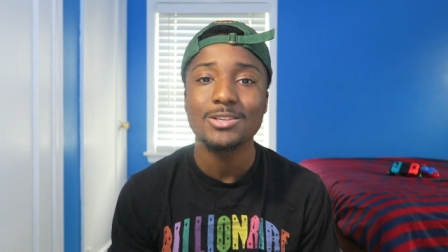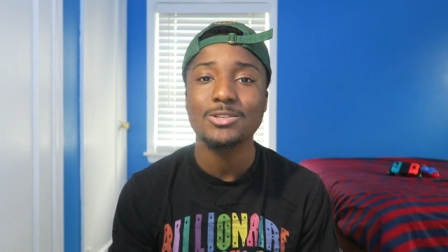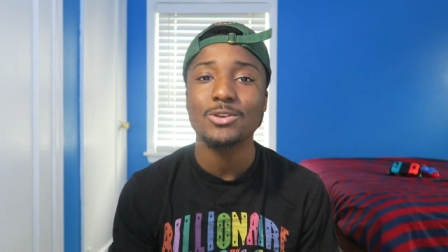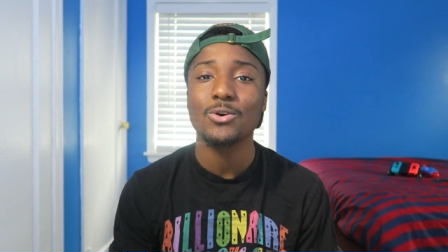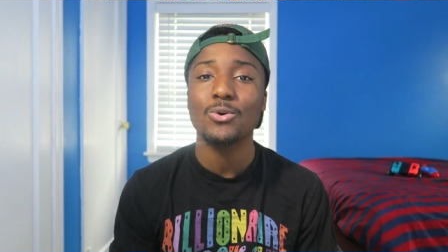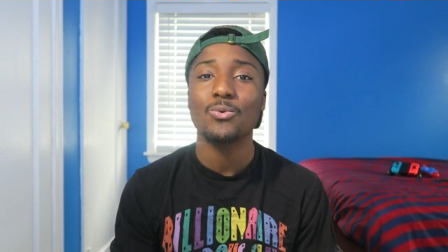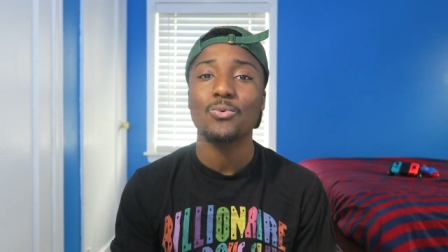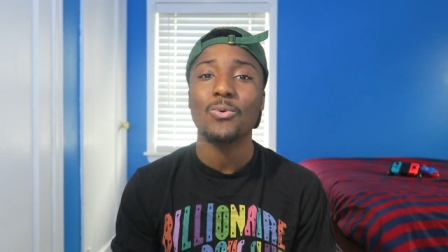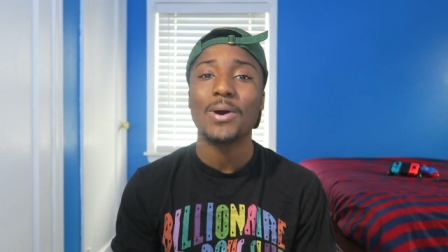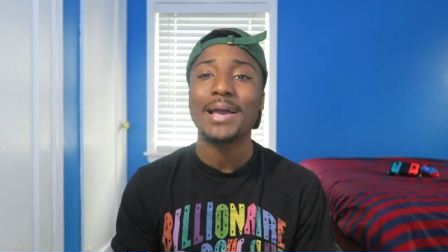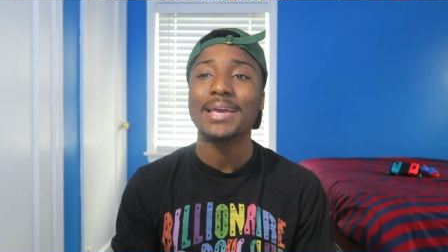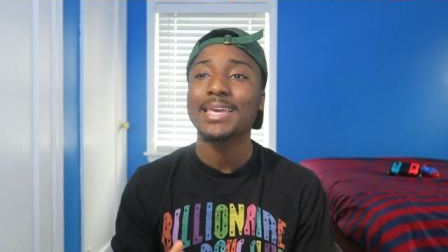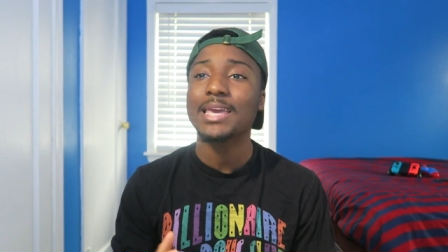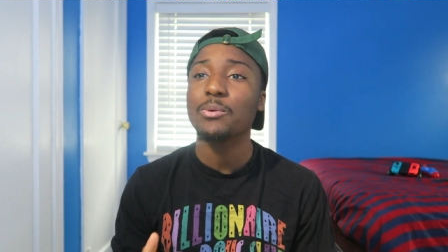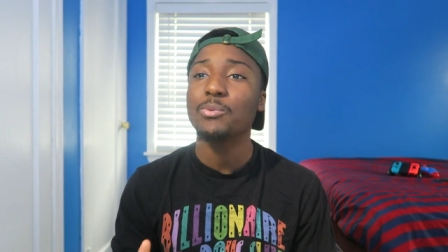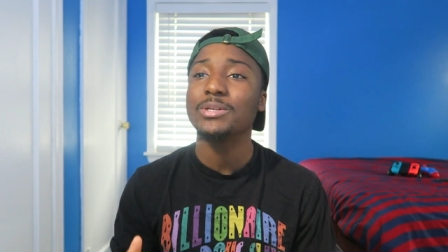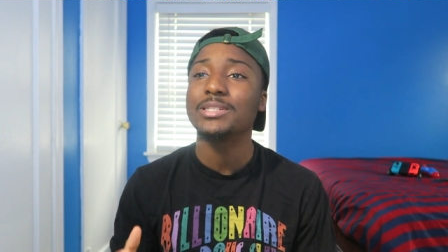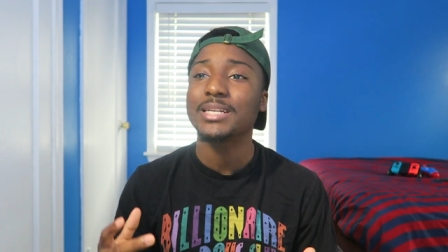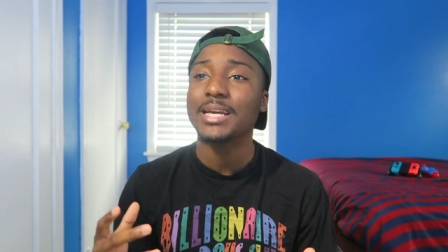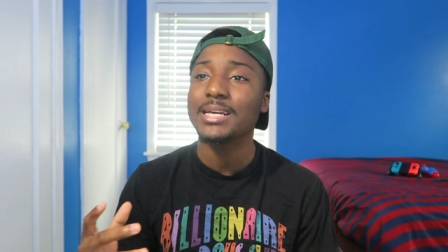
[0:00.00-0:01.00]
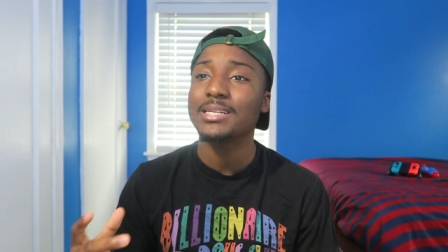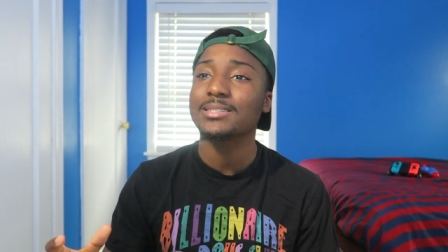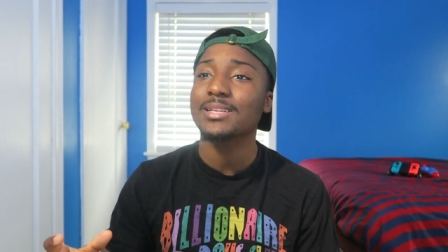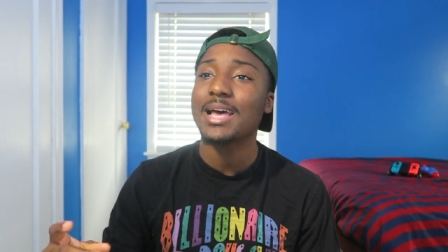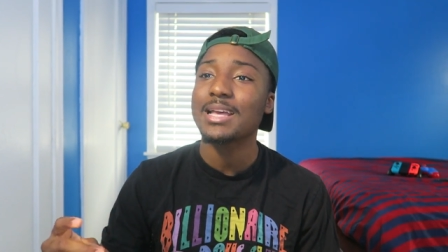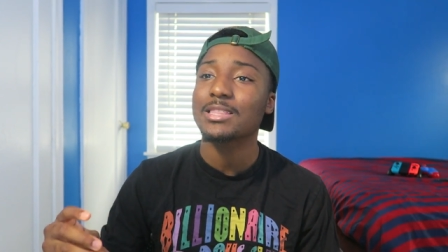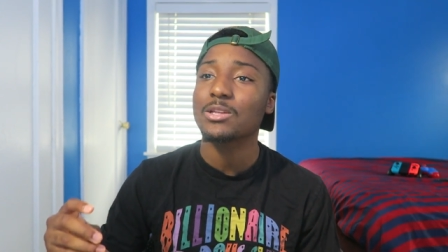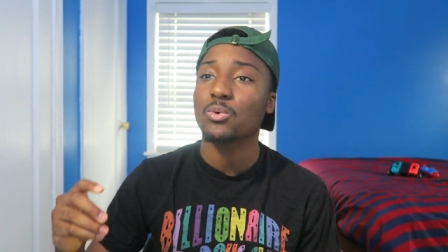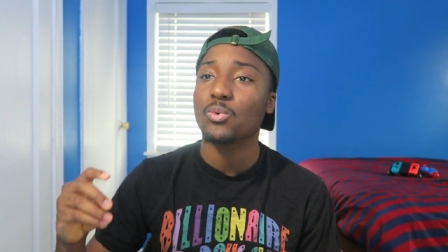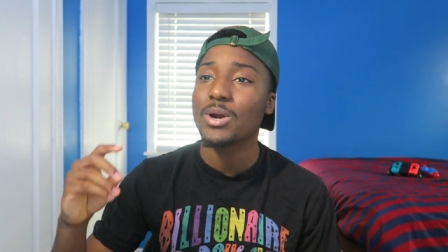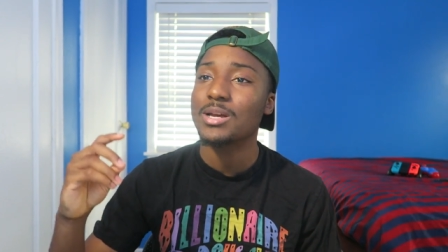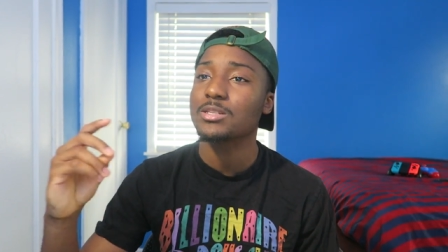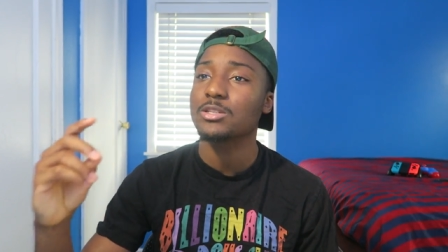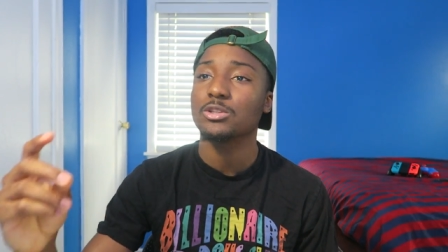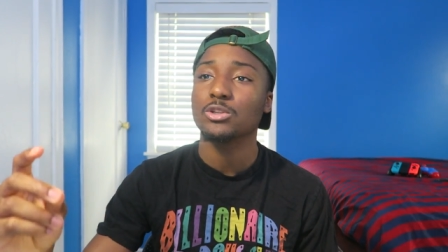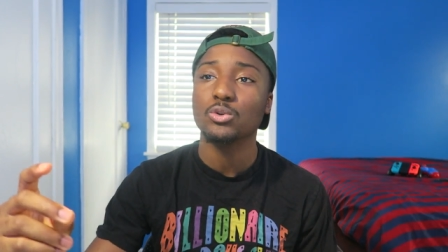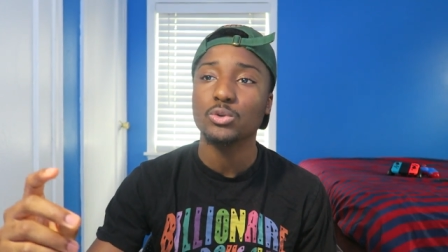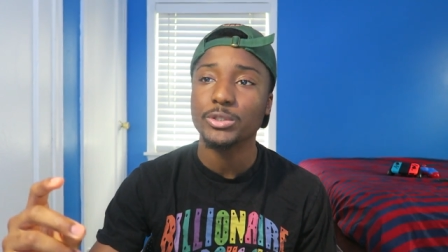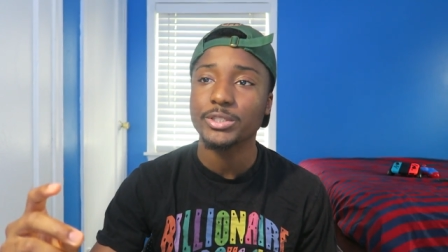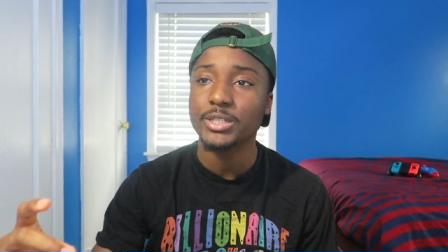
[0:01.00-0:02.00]
So why can't we change like the
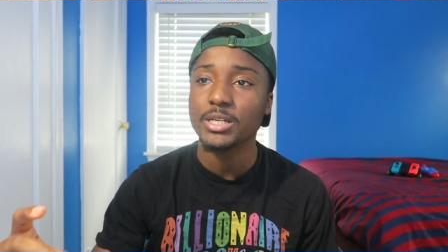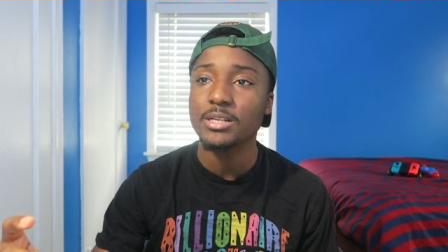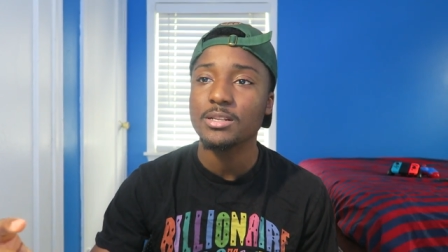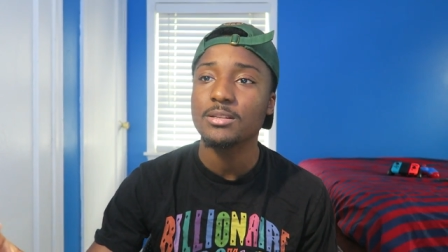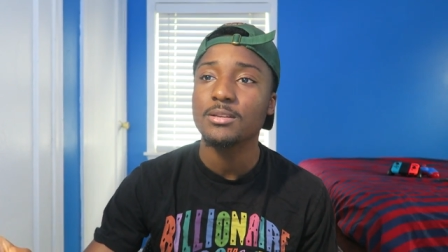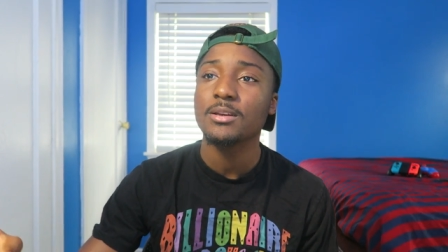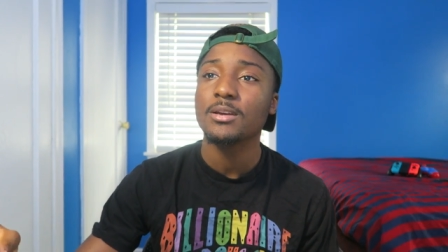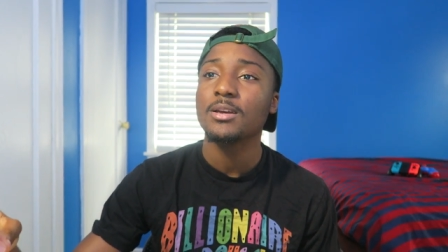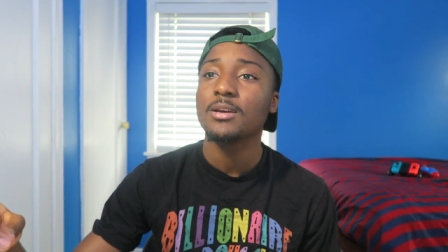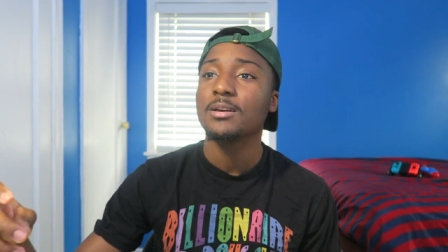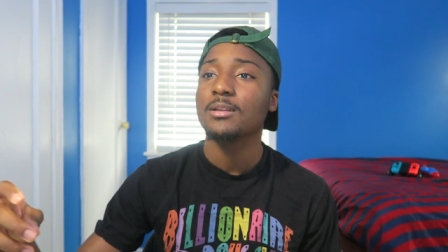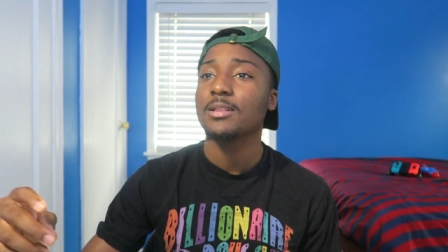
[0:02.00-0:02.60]
resolution?